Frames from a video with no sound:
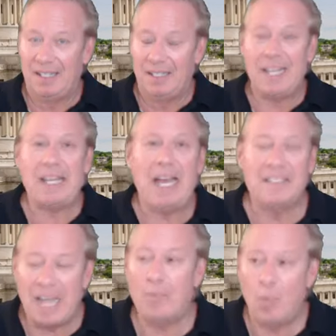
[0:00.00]
like
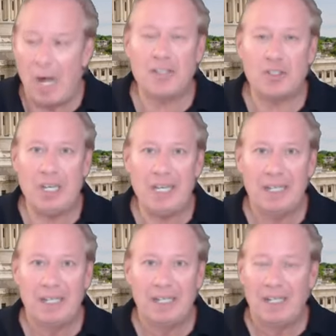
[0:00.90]
as I'm watching
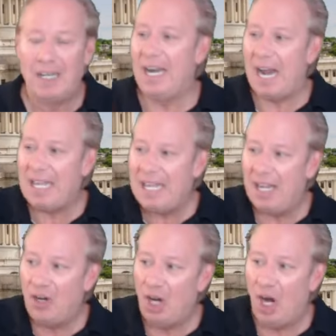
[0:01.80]
and I
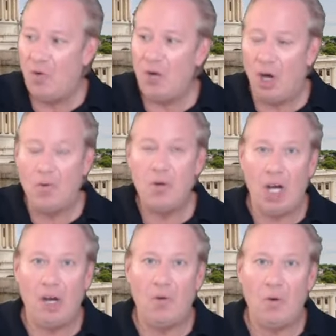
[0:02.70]
hear
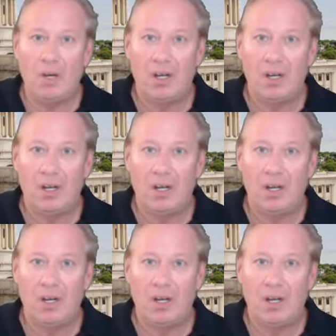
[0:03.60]
no,